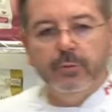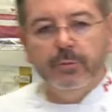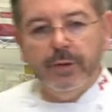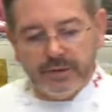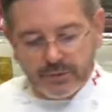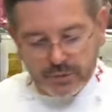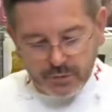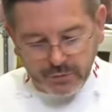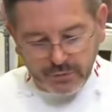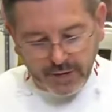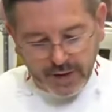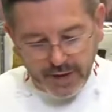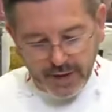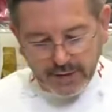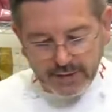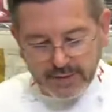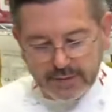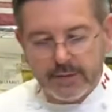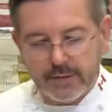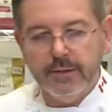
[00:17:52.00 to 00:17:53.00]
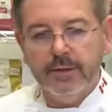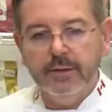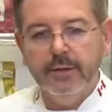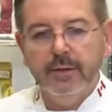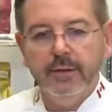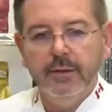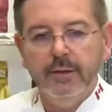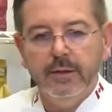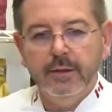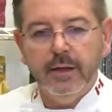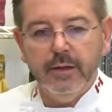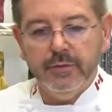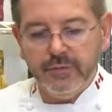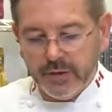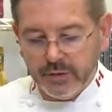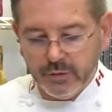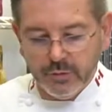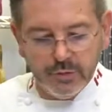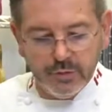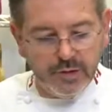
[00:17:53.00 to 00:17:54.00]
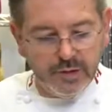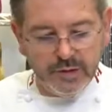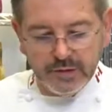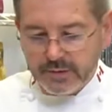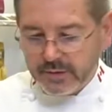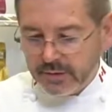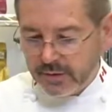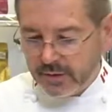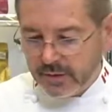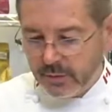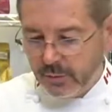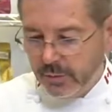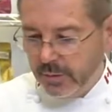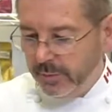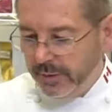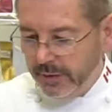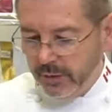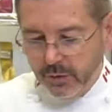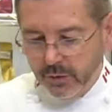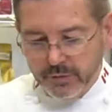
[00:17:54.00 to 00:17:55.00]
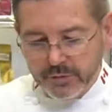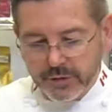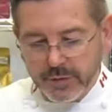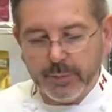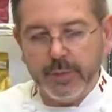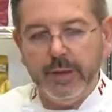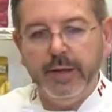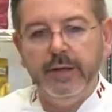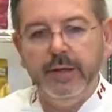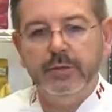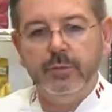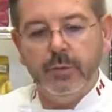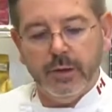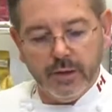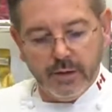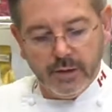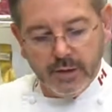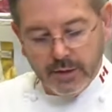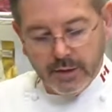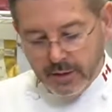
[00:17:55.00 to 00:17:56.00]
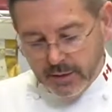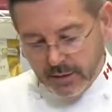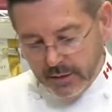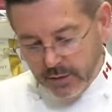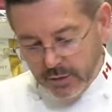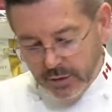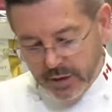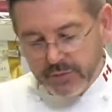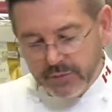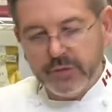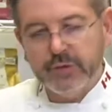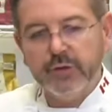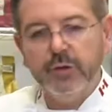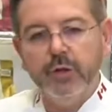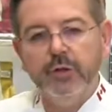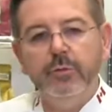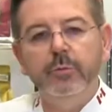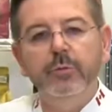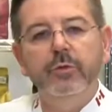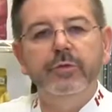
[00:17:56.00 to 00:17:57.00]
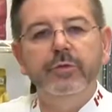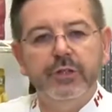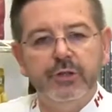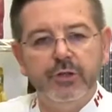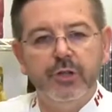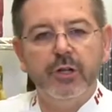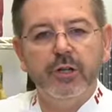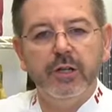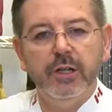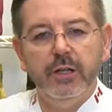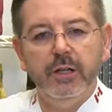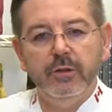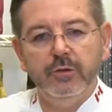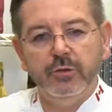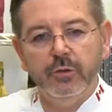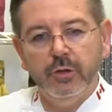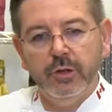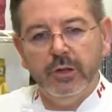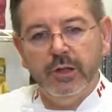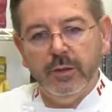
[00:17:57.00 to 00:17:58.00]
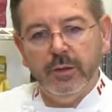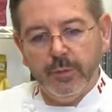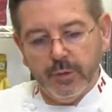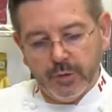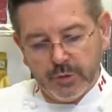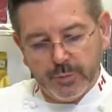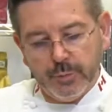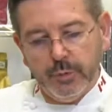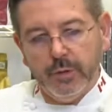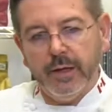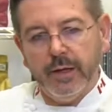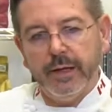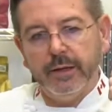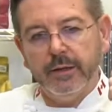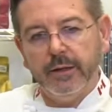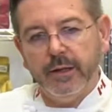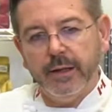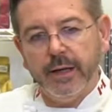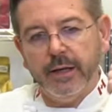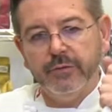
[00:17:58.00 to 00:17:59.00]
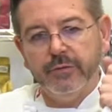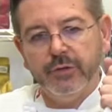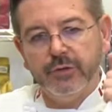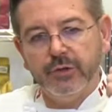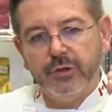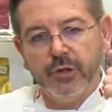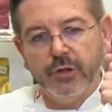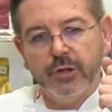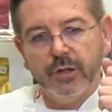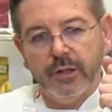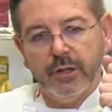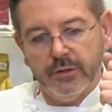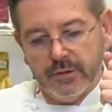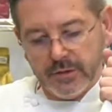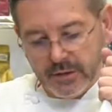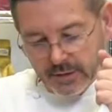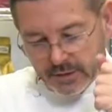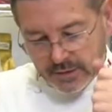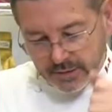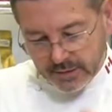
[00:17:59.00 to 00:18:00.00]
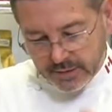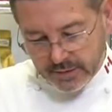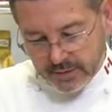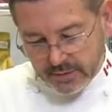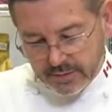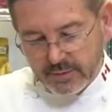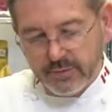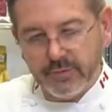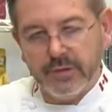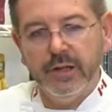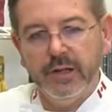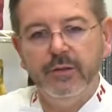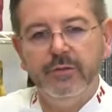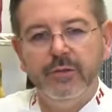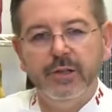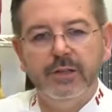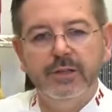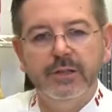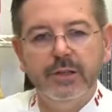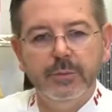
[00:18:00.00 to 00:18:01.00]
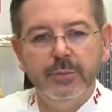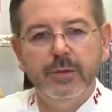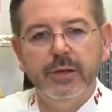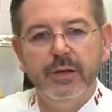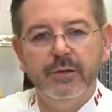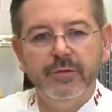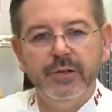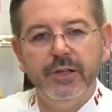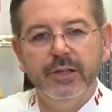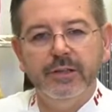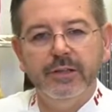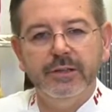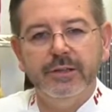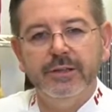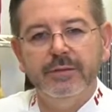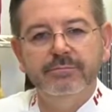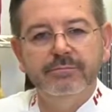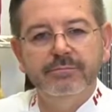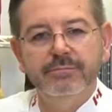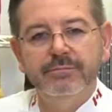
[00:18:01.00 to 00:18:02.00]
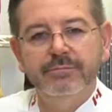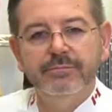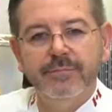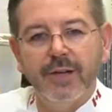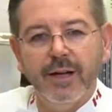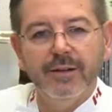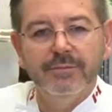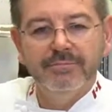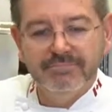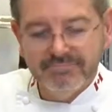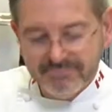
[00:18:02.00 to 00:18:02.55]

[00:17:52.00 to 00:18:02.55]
to mix so fast? If I do this, it will be all over the place. Well, you ever saw the movie Chucky? So you keep your spoon like the knife for Chucky. You see, it's very, very simple and very easy. Yeah.